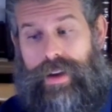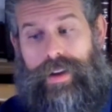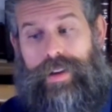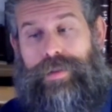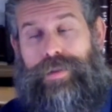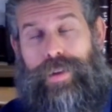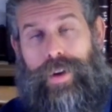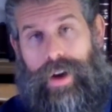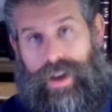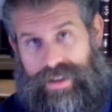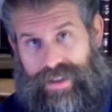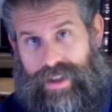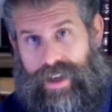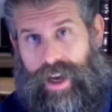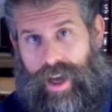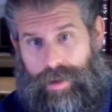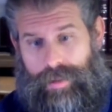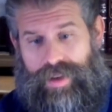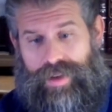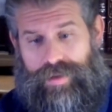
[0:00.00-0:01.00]
For us
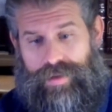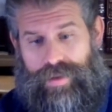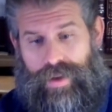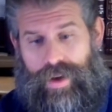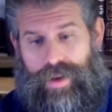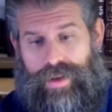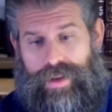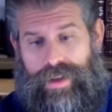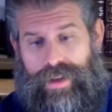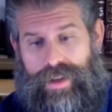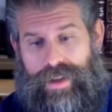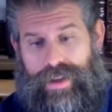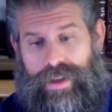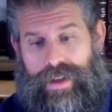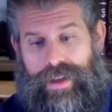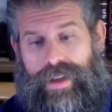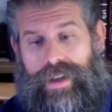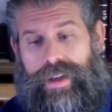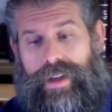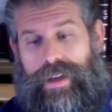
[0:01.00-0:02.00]
common folk,
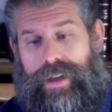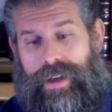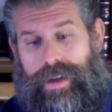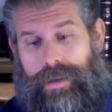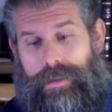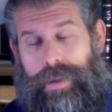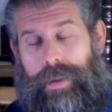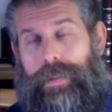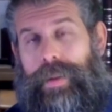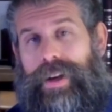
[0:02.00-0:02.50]
but